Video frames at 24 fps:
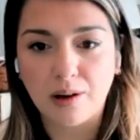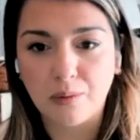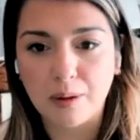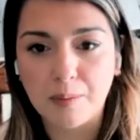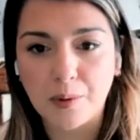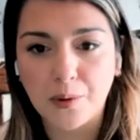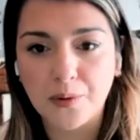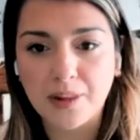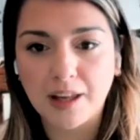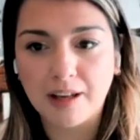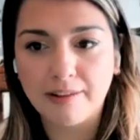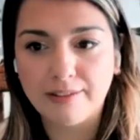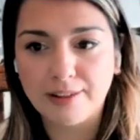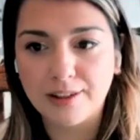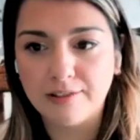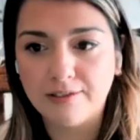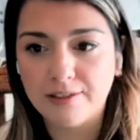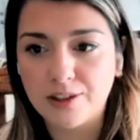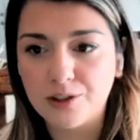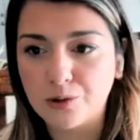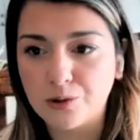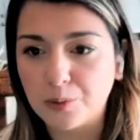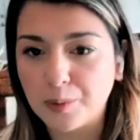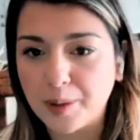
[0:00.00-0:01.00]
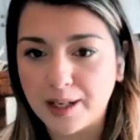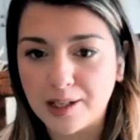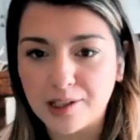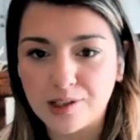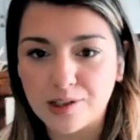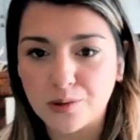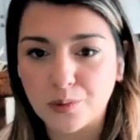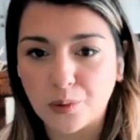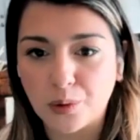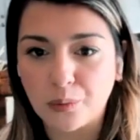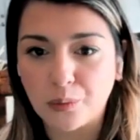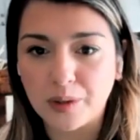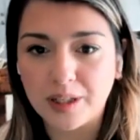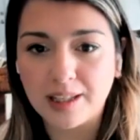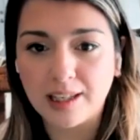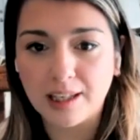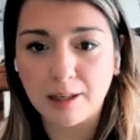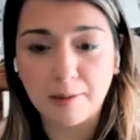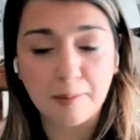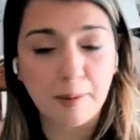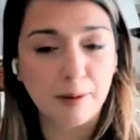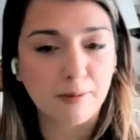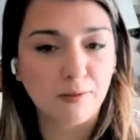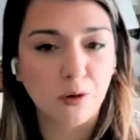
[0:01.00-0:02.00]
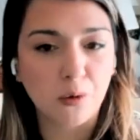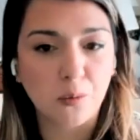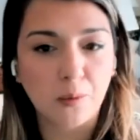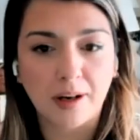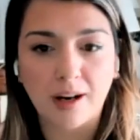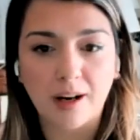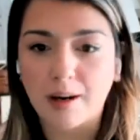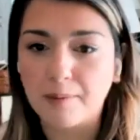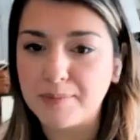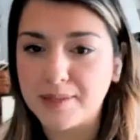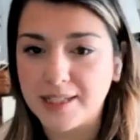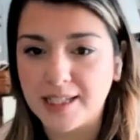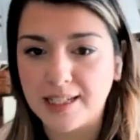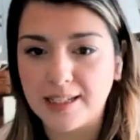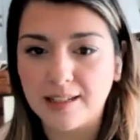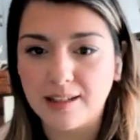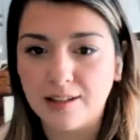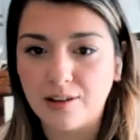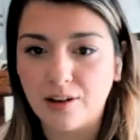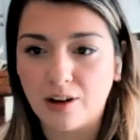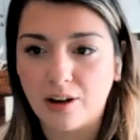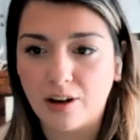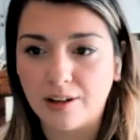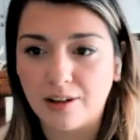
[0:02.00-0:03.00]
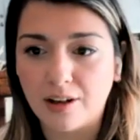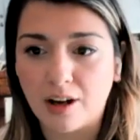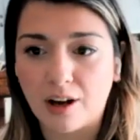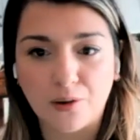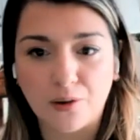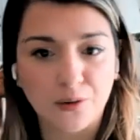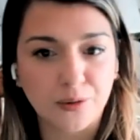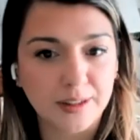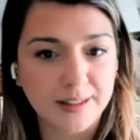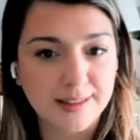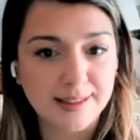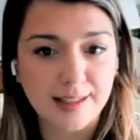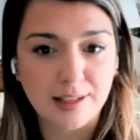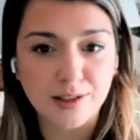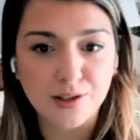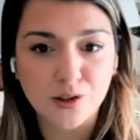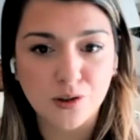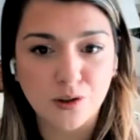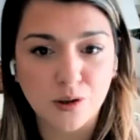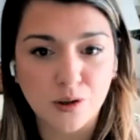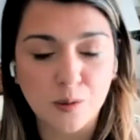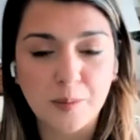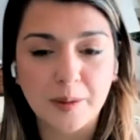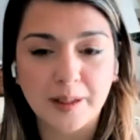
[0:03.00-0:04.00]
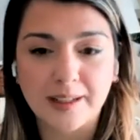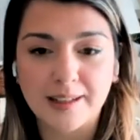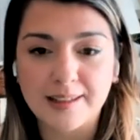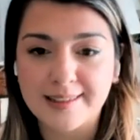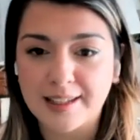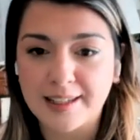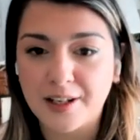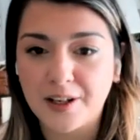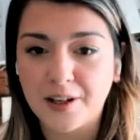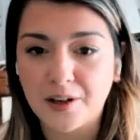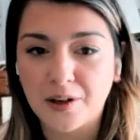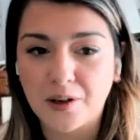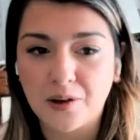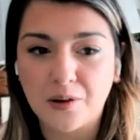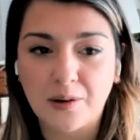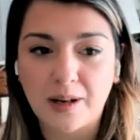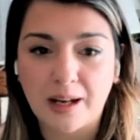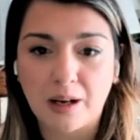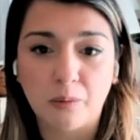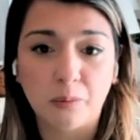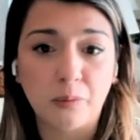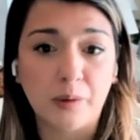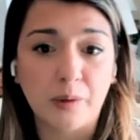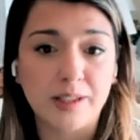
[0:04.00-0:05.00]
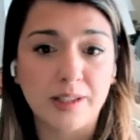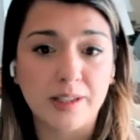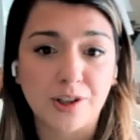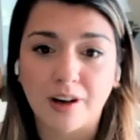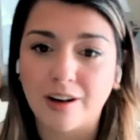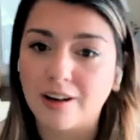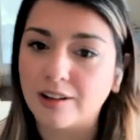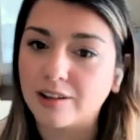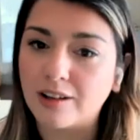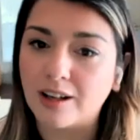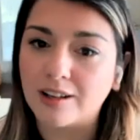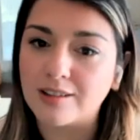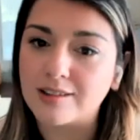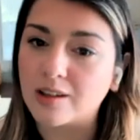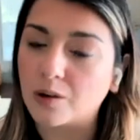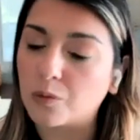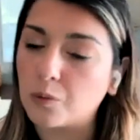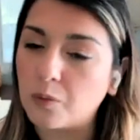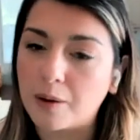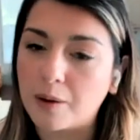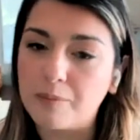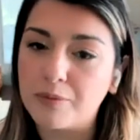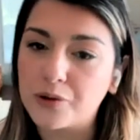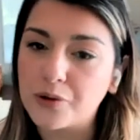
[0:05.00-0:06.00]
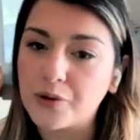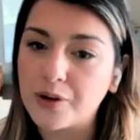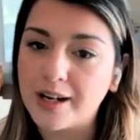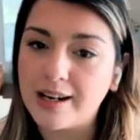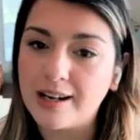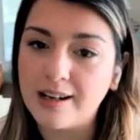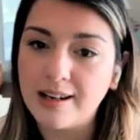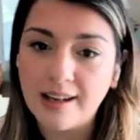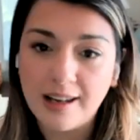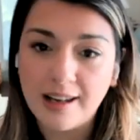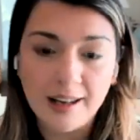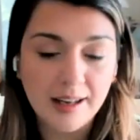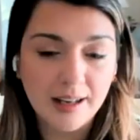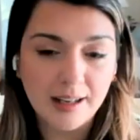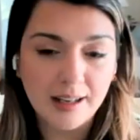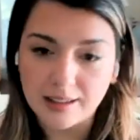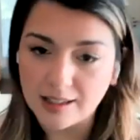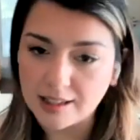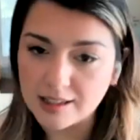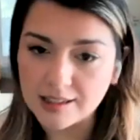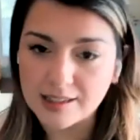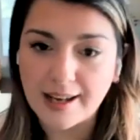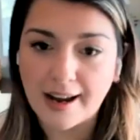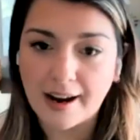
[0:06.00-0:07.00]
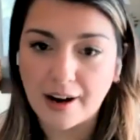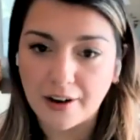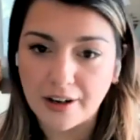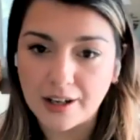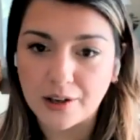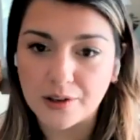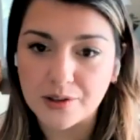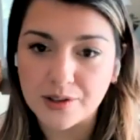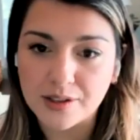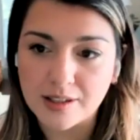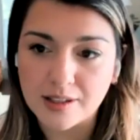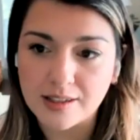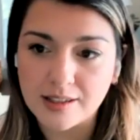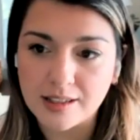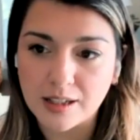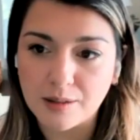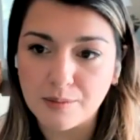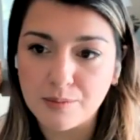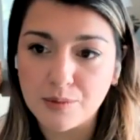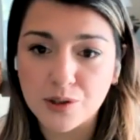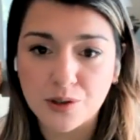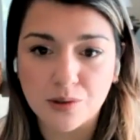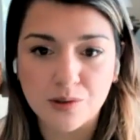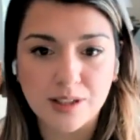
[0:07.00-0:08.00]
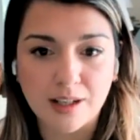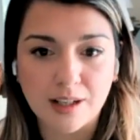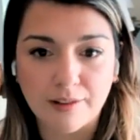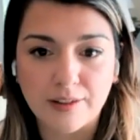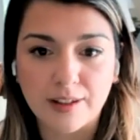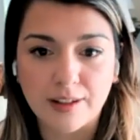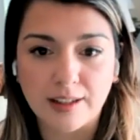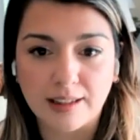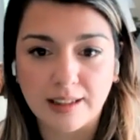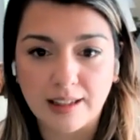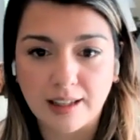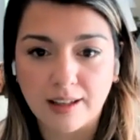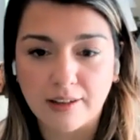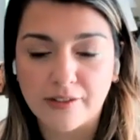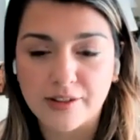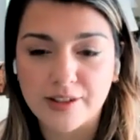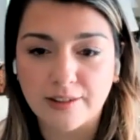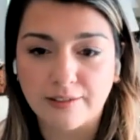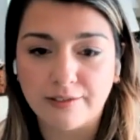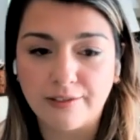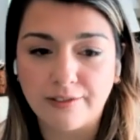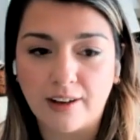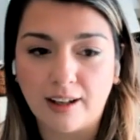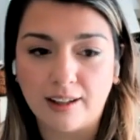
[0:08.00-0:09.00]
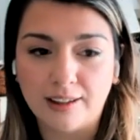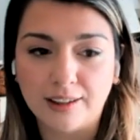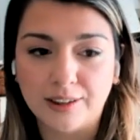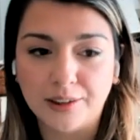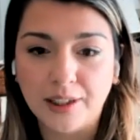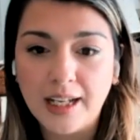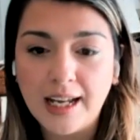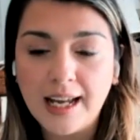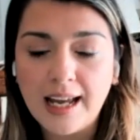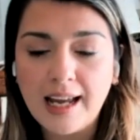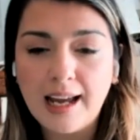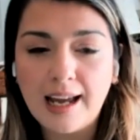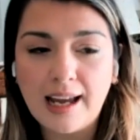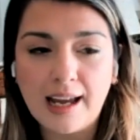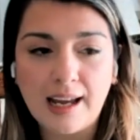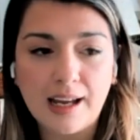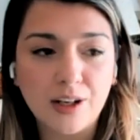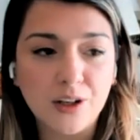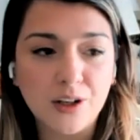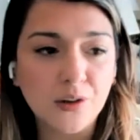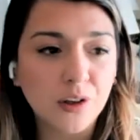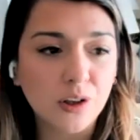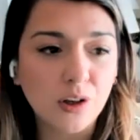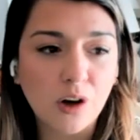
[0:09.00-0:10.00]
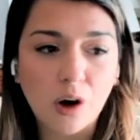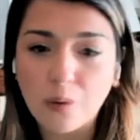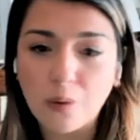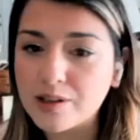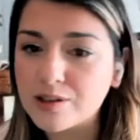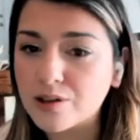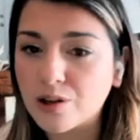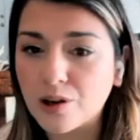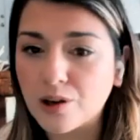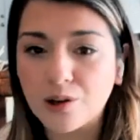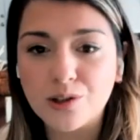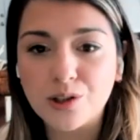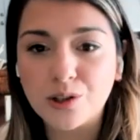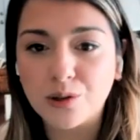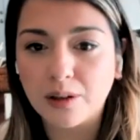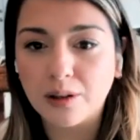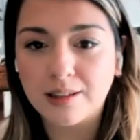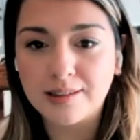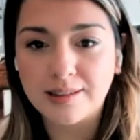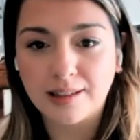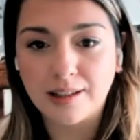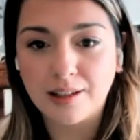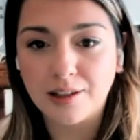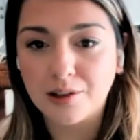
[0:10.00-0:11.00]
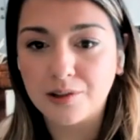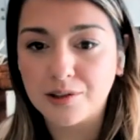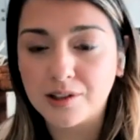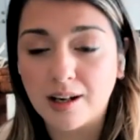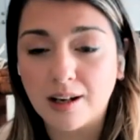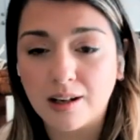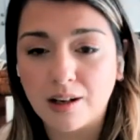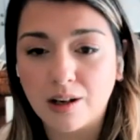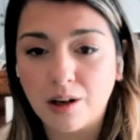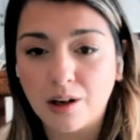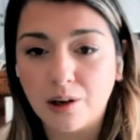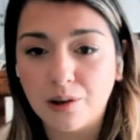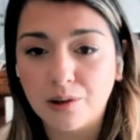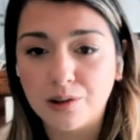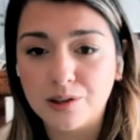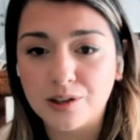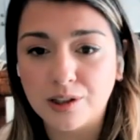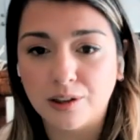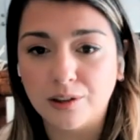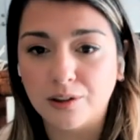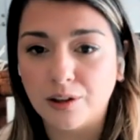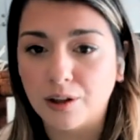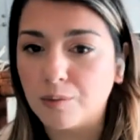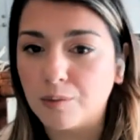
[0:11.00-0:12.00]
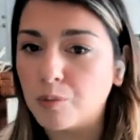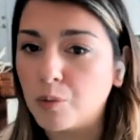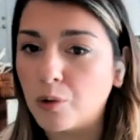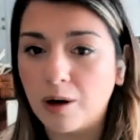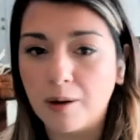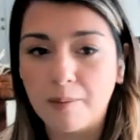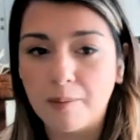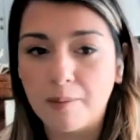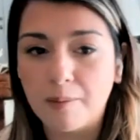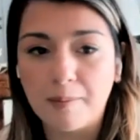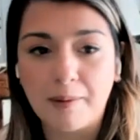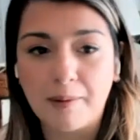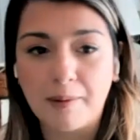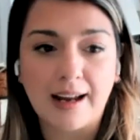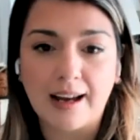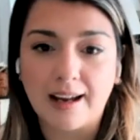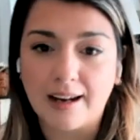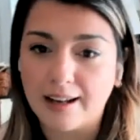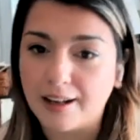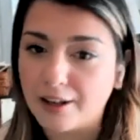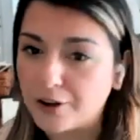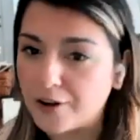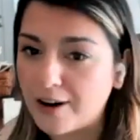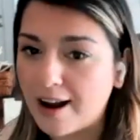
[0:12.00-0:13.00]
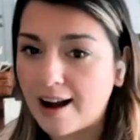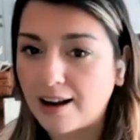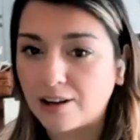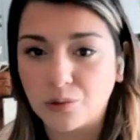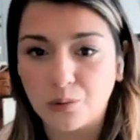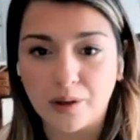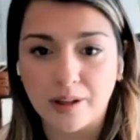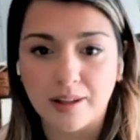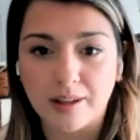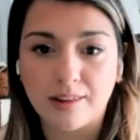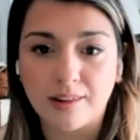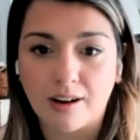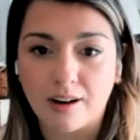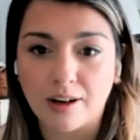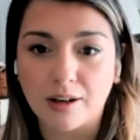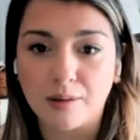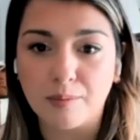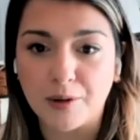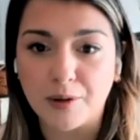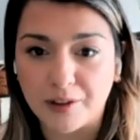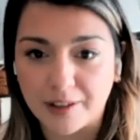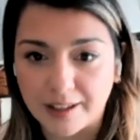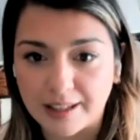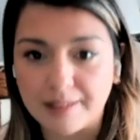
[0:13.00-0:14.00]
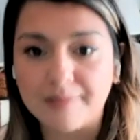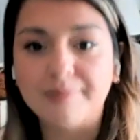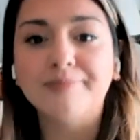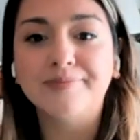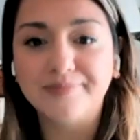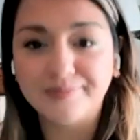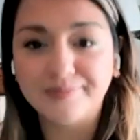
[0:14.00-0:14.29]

We both have individual pages where we keep everyone updated on not only Sentinel, but Exidio, and we share our thoughts on Web3 and the entire ecosystem. So definitely give us a follow. And you can always go to exidio.co to learn more about how to interact with our community.